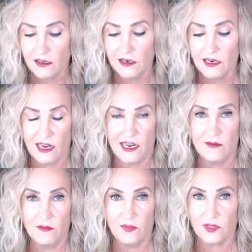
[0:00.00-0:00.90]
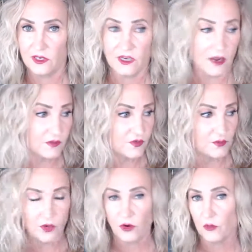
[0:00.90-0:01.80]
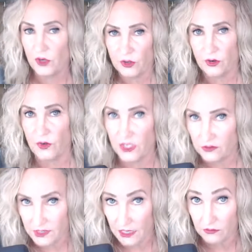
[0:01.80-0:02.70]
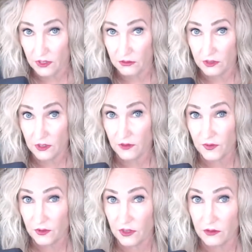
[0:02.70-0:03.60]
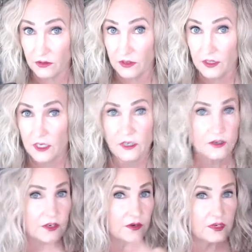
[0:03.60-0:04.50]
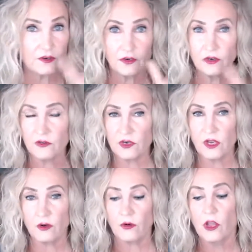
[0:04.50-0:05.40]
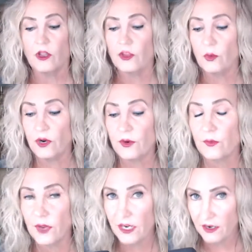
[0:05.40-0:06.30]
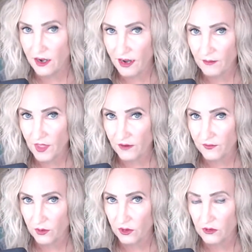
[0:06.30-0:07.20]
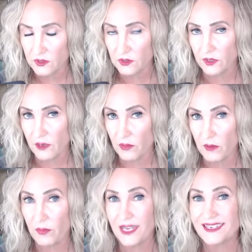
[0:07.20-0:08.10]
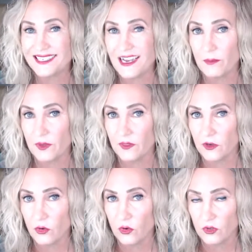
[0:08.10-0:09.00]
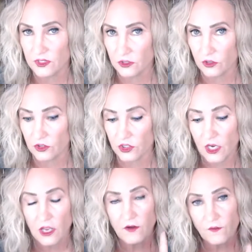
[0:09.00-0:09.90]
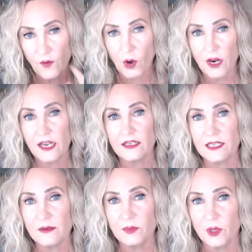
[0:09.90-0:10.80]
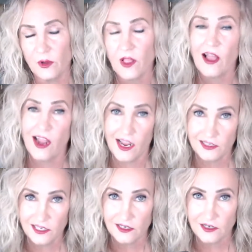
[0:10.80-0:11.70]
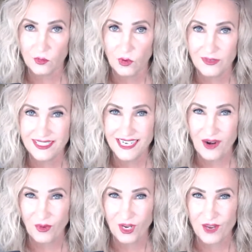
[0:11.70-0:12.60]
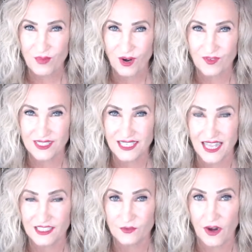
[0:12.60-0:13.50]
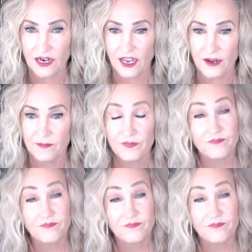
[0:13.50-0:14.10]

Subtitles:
name that comes from your computer when you download a photo? No, no, no, no, no. You want to rename that photo so it can be picked up in the Google search. For example, I attended a women's networking breakfast last Friday.